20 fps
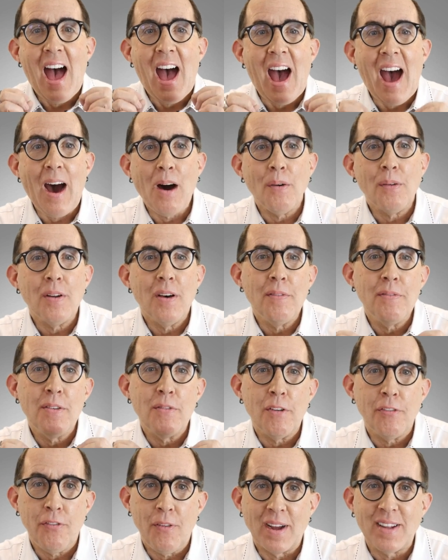out of the
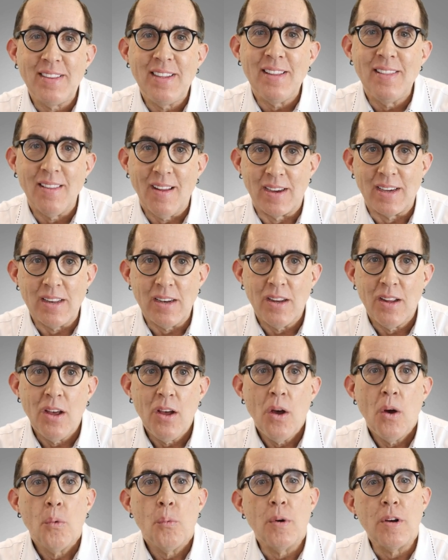reflected light
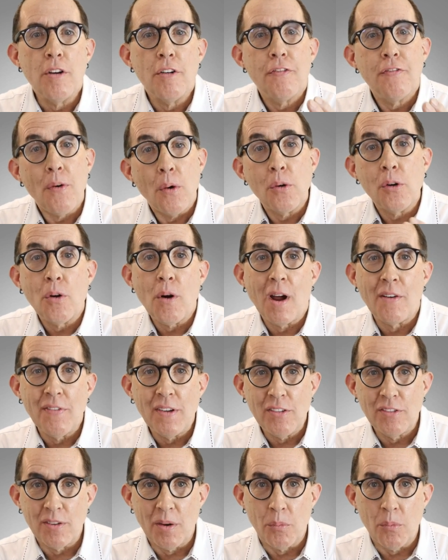when you're photographing
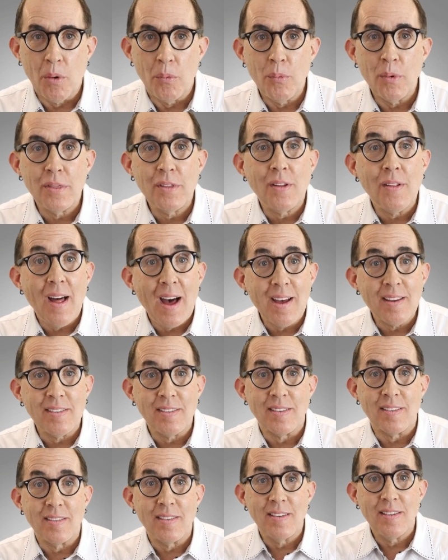someone with
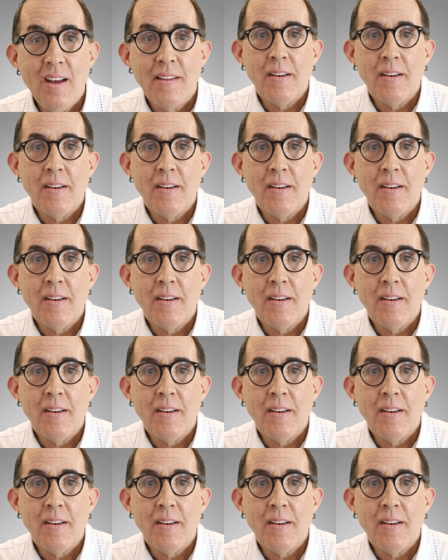glasses.